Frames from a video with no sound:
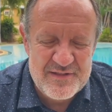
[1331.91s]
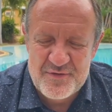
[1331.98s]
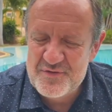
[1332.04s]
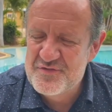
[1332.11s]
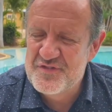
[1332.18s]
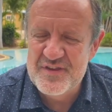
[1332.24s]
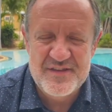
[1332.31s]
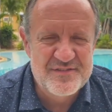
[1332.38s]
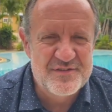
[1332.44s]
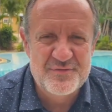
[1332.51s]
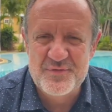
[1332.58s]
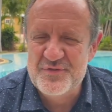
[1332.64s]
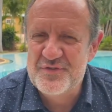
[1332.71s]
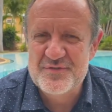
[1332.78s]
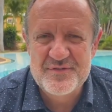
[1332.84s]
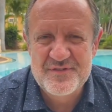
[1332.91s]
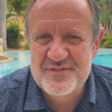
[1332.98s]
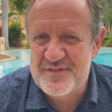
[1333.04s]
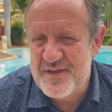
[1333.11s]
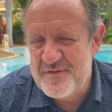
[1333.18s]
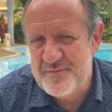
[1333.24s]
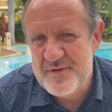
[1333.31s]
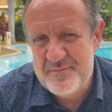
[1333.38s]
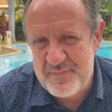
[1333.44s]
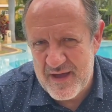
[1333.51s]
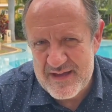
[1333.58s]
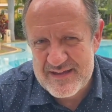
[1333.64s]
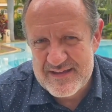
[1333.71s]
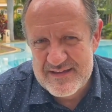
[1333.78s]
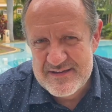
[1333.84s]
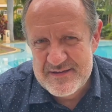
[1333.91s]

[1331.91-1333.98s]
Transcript: Lord Jesus, would you receive me back?